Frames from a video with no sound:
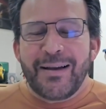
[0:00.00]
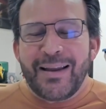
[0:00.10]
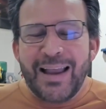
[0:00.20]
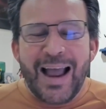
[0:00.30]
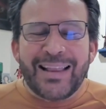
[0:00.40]

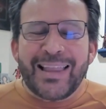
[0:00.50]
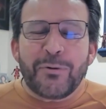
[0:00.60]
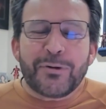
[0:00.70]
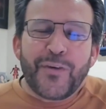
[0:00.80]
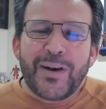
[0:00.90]
I thought it
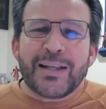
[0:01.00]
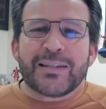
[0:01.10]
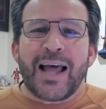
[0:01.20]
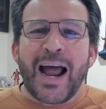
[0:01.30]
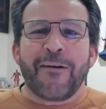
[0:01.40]
was funny because of
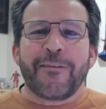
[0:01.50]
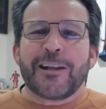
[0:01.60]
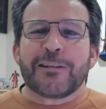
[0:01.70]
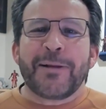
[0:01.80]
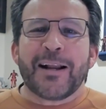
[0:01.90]
the irony.
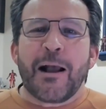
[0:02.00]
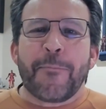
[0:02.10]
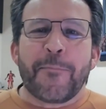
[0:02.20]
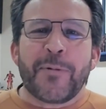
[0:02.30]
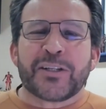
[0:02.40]
It's been a
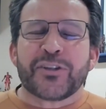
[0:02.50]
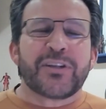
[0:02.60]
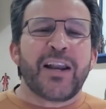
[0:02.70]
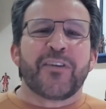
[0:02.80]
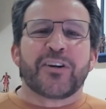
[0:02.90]
couple of months. There's
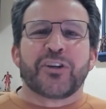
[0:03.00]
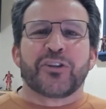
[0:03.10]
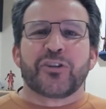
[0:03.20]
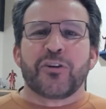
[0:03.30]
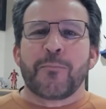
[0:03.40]
never a too
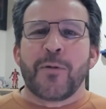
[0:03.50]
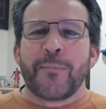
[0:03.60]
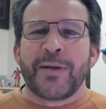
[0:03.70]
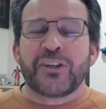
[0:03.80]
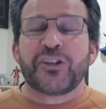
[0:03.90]
soon
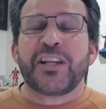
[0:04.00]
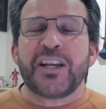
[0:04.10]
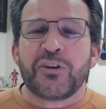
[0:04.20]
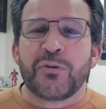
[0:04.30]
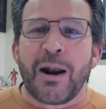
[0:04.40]
moment. She
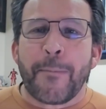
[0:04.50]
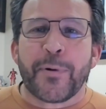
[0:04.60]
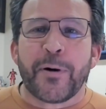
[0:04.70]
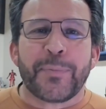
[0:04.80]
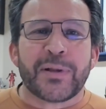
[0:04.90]
didn't do it on
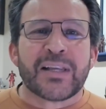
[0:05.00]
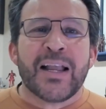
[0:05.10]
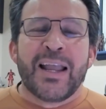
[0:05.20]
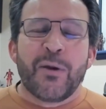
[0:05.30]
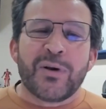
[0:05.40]
purpose.
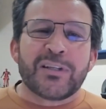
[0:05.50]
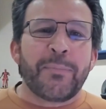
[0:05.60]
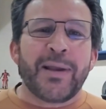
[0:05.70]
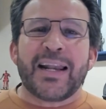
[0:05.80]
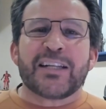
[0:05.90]
It wasn't
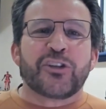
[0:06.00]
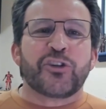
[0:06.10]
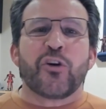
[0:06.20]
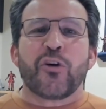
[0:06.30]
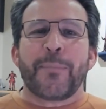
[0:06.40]
meant as a
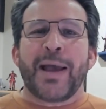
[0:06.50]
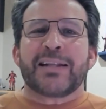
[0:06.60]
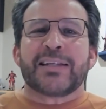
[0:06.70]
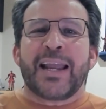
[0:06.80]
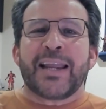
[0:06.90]
joke or bad
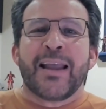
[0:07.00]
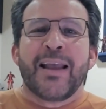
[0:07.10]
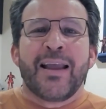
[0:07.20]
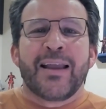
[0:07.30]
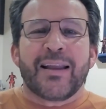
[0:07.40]
take
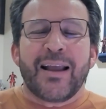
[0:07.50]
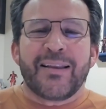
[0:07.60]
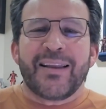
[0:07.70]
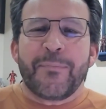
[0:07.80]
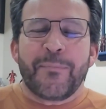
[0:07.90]

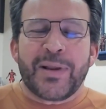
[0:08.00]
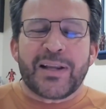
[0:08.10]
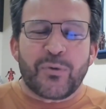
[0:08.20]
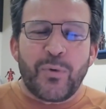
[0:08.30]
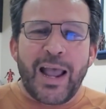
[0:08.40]

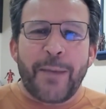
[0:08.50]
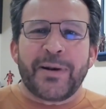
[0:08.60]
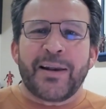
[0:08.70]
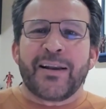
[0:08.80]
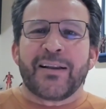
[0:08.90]
because of what happened
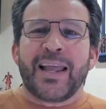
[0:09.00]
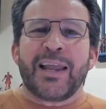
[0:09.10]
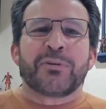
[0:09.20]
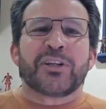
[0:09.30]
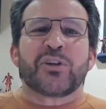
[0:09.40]
in LA.
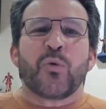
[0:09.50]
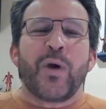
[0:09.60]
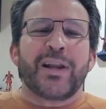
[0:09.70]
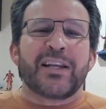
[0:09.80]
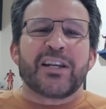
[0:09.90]
It was just a
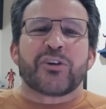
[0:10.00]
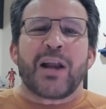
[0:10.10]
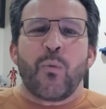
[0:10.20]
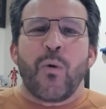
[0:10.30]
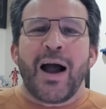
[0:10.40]
way to
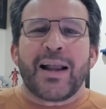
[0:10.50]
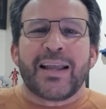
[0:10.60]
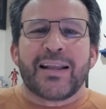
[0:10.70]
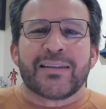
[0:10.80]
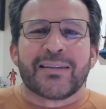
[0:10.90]
describe
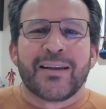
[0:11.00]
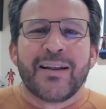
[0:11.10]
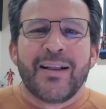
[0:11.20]
Watkins.